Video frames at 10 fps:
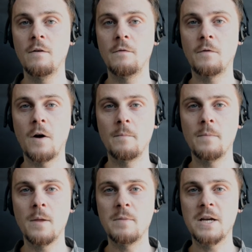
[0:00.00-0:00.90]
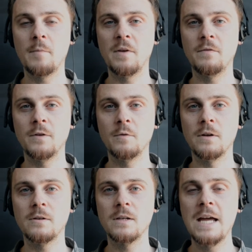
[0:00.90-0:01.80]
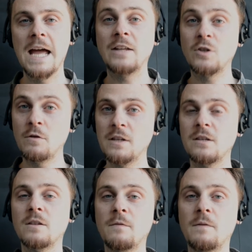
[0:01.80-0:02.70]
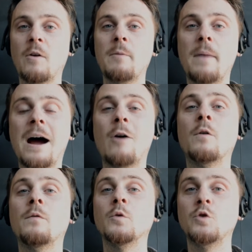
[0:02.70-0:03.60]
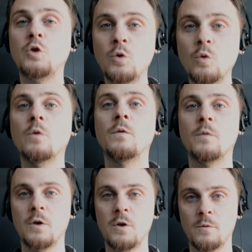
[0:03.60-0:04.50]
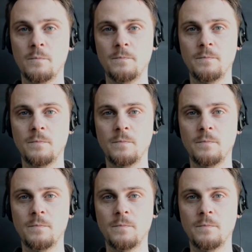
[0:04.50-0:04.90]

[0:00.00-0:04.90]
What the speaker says: from becoming fluent. And so this is a very powerful tool for you.